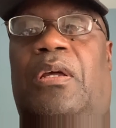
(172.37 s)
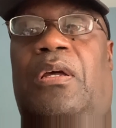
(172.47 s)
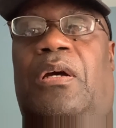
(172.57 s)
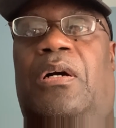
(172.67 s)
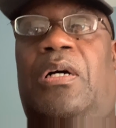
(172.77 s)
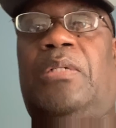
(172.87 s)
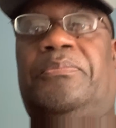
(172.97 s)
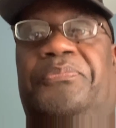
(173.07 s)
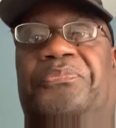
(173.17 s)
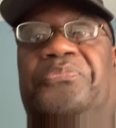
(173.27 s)

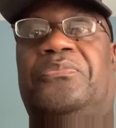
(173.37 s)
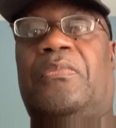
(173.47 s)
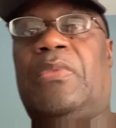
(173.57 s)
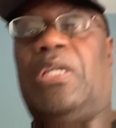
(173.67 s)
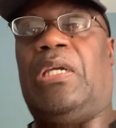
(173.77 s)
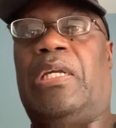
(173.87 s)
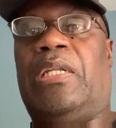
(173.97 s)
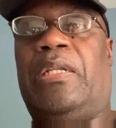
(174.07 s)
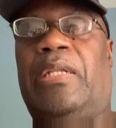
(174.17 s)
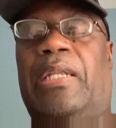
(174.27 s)

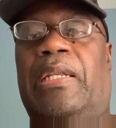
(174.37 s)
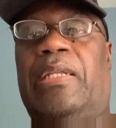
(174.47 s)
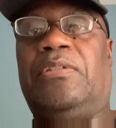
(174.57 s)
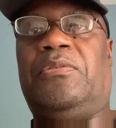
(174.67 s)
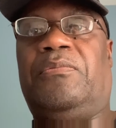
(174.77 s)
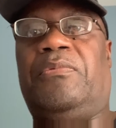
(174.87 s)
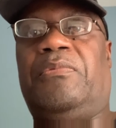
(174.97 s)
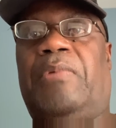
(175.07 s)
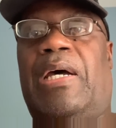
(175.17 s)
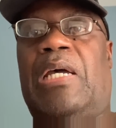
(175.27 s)
and this
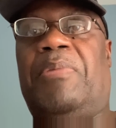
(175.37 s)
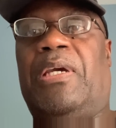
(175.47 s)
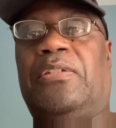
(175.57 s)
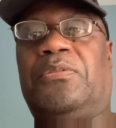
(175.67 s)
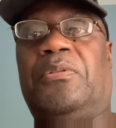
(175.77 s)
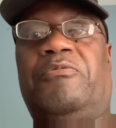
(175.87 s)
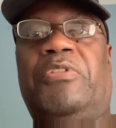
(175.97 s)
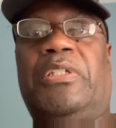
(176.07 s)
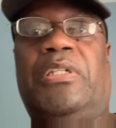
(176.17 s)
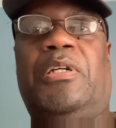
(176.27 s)
iPad is
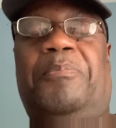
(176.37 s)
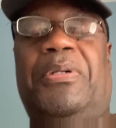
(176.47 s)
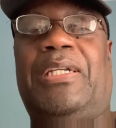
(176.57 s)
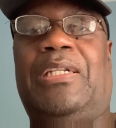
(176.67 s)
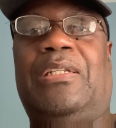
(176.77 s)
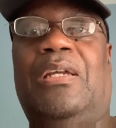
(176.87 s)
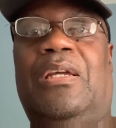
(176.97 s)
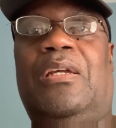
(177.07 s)
really a pain.